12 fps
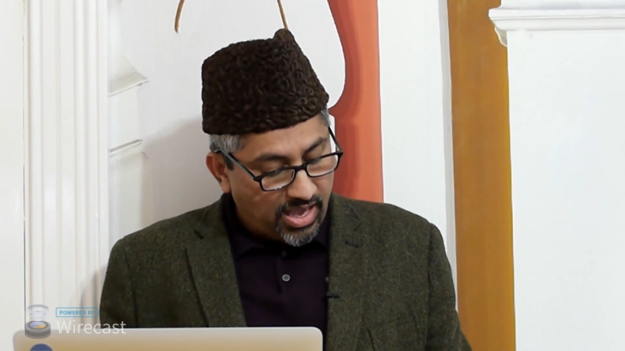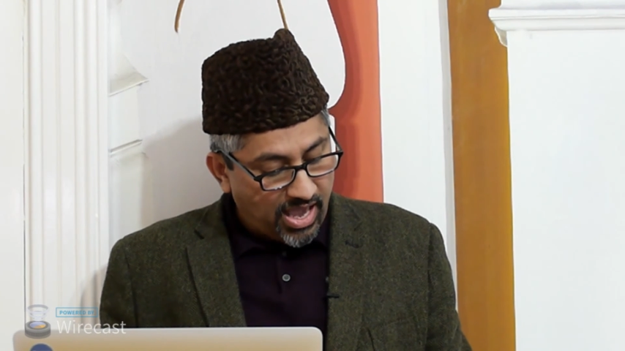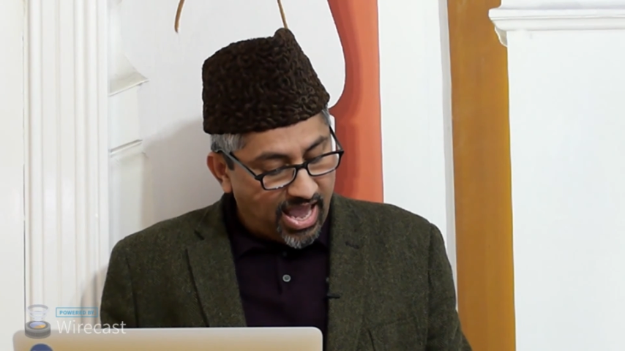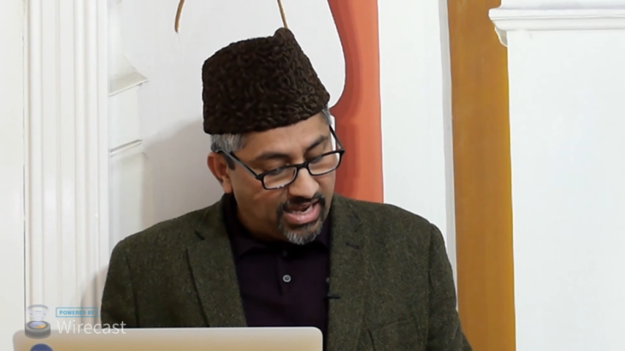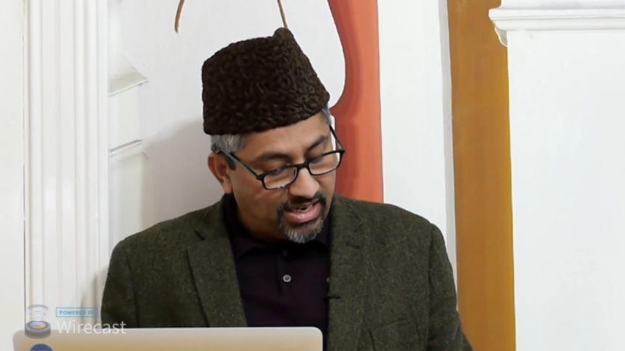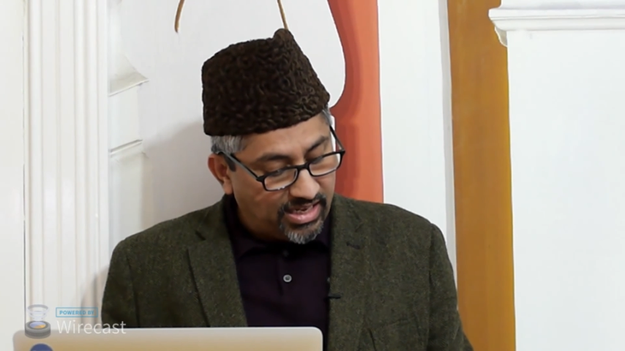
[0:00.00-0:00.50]

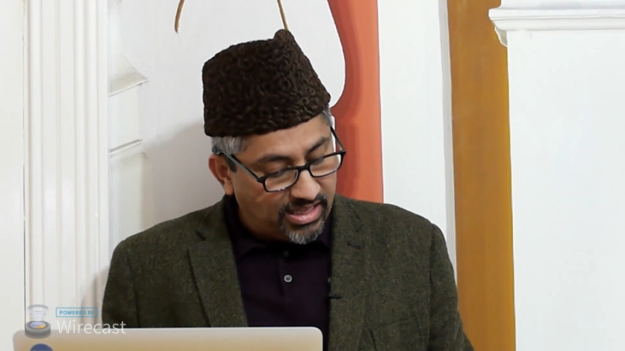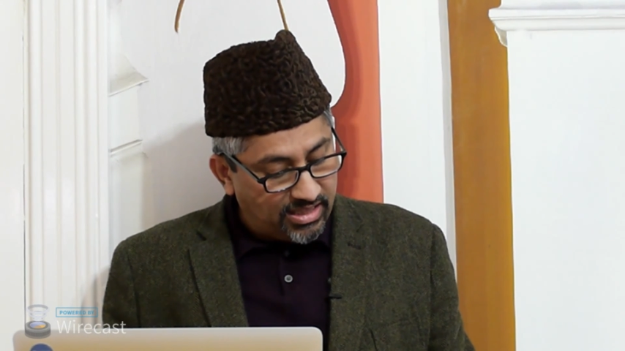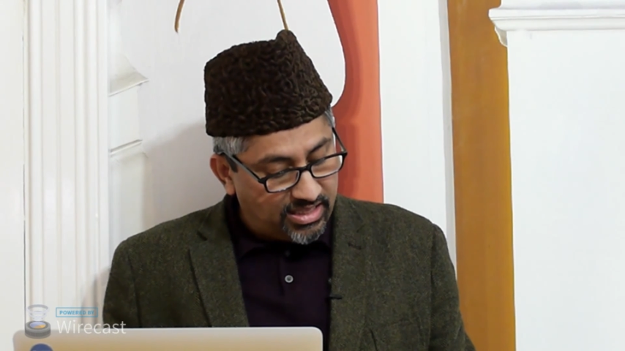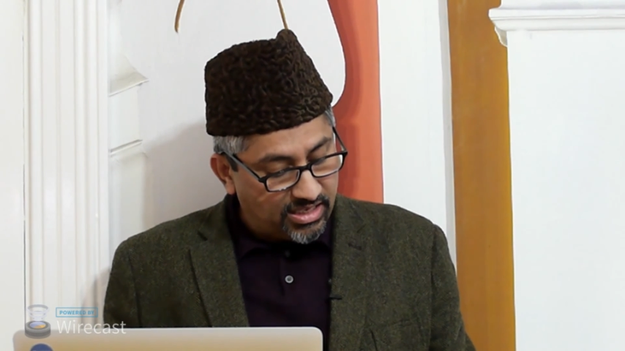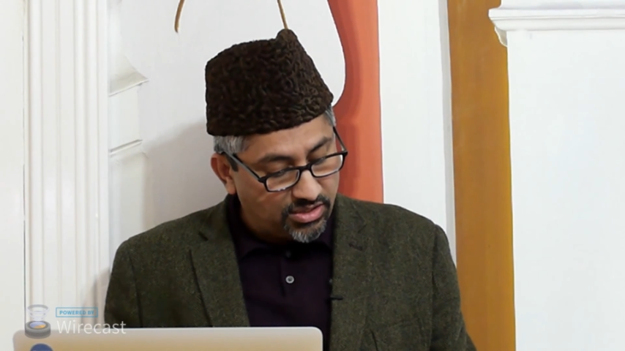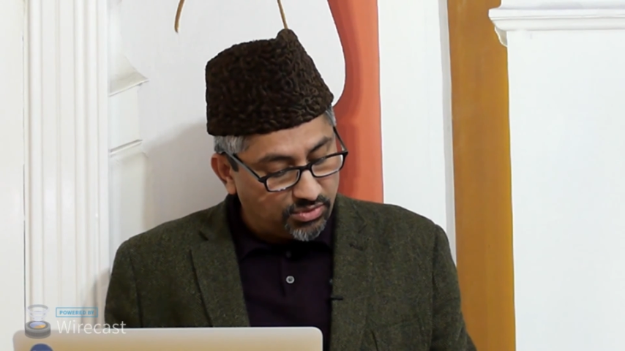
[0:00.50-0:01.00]
And
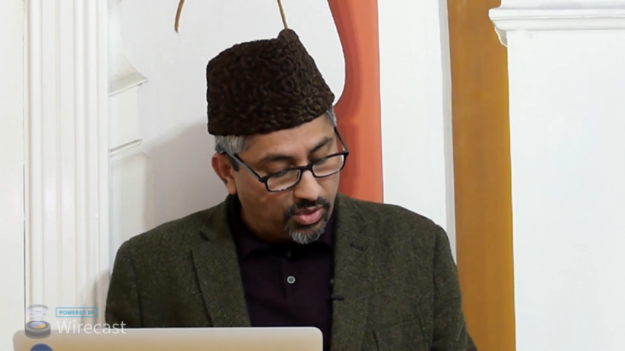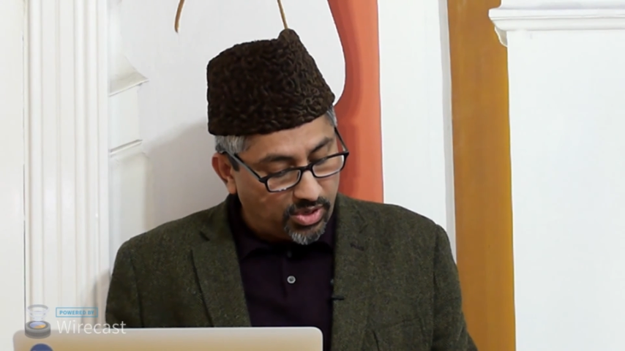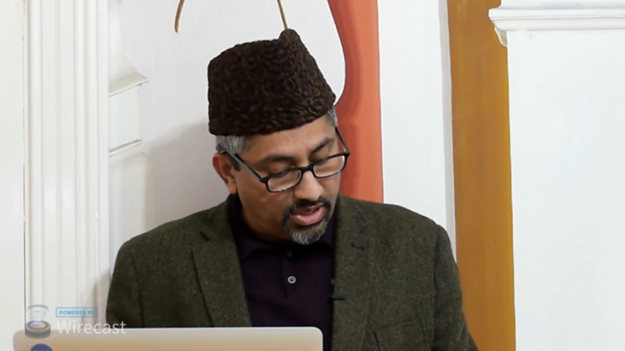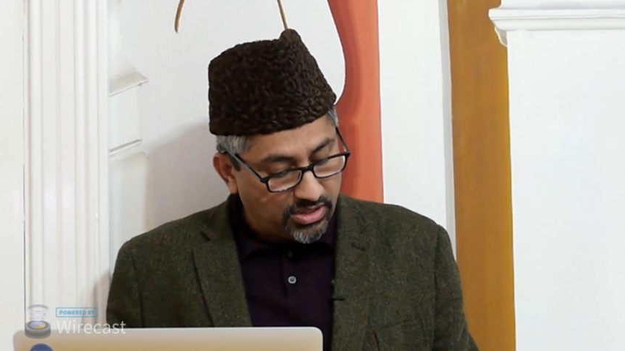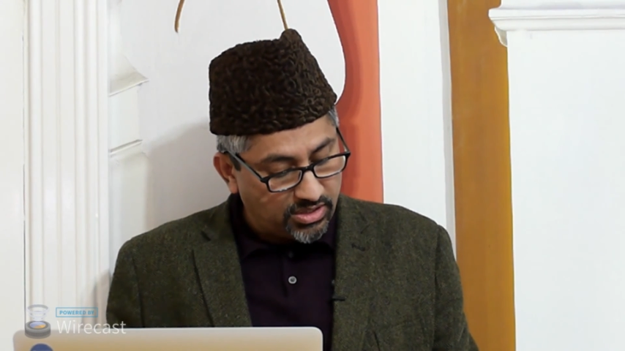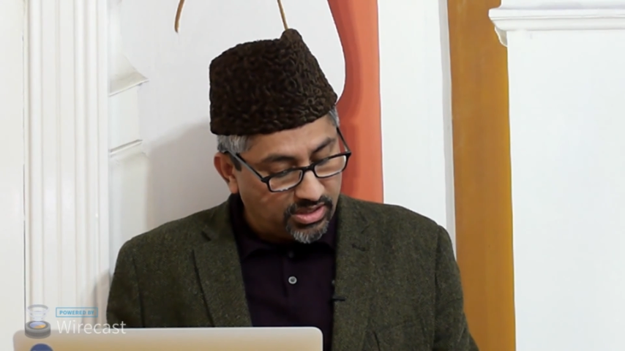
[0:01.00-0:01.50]
in this
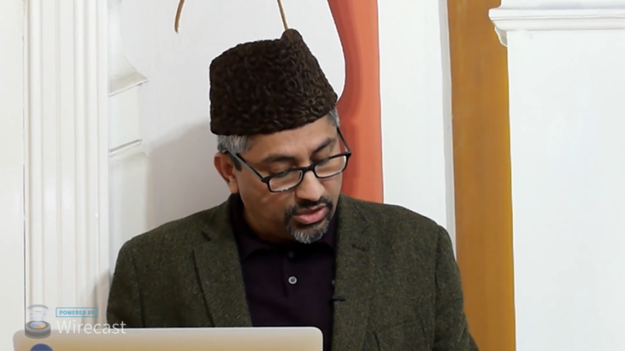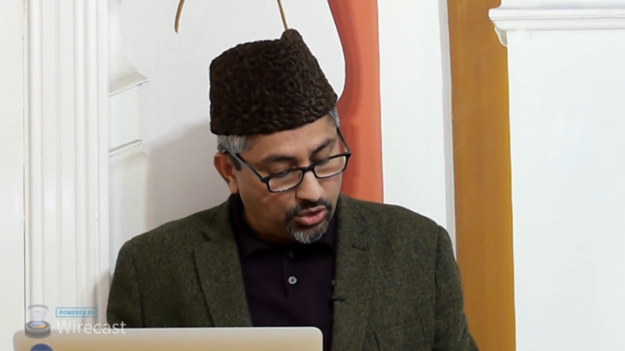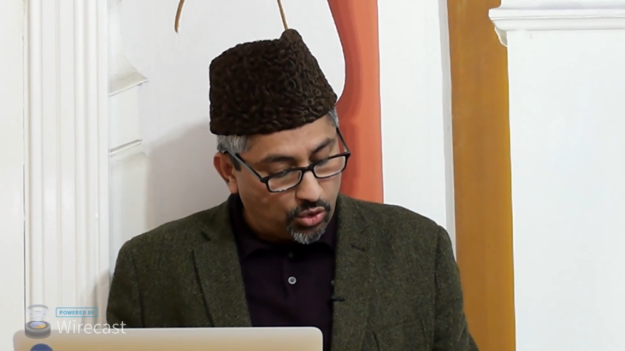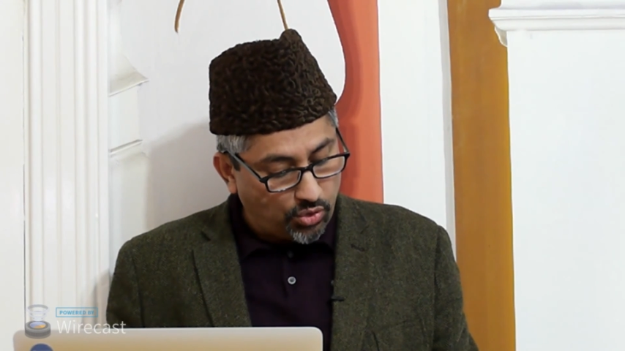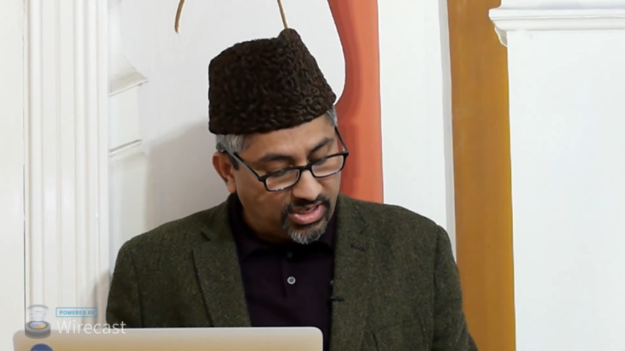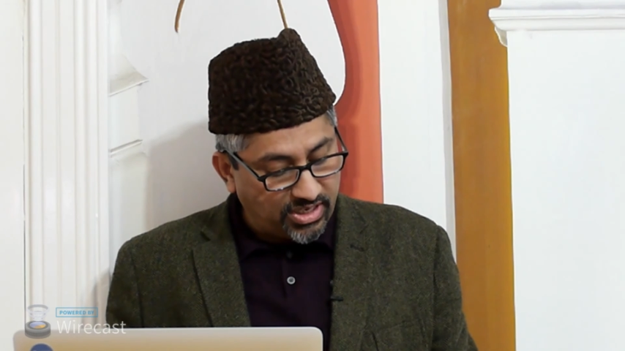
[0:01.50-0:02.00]
verse, it
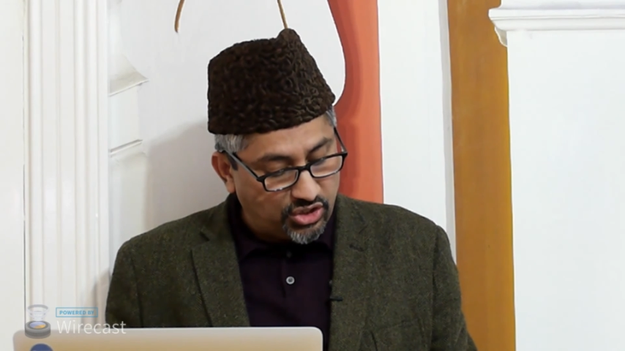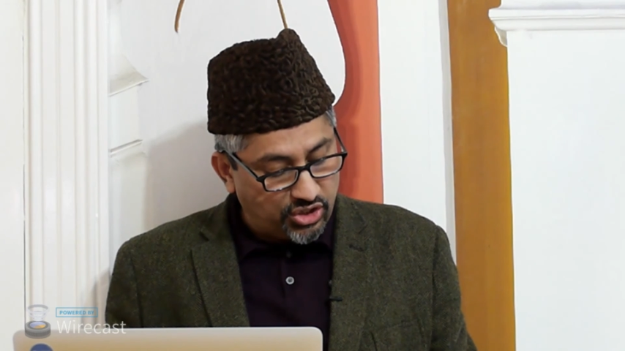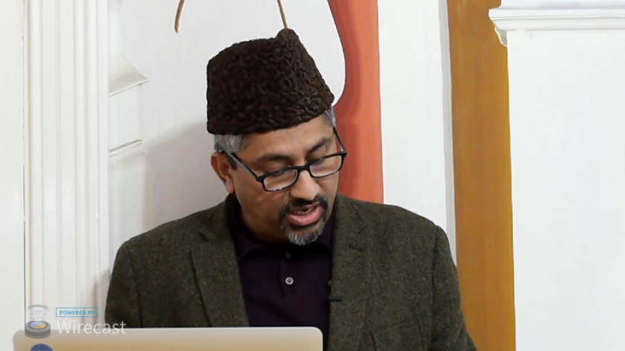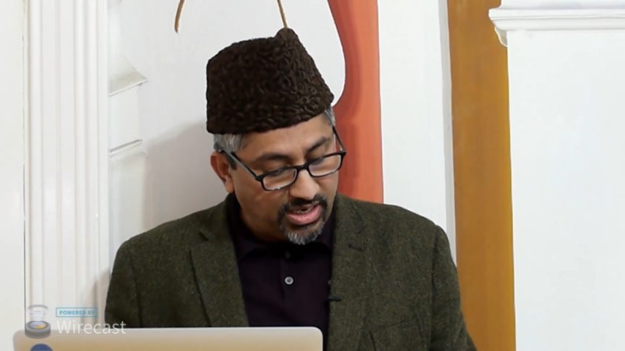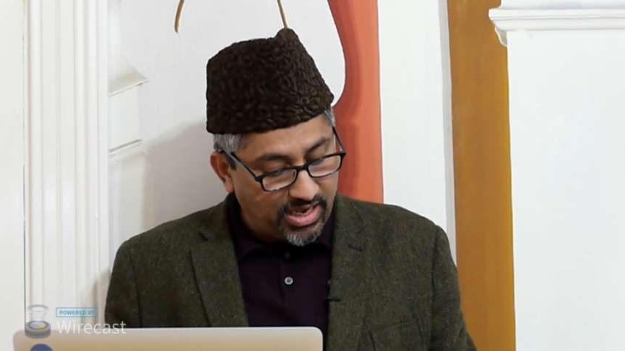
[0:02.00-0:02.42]
shows that jinn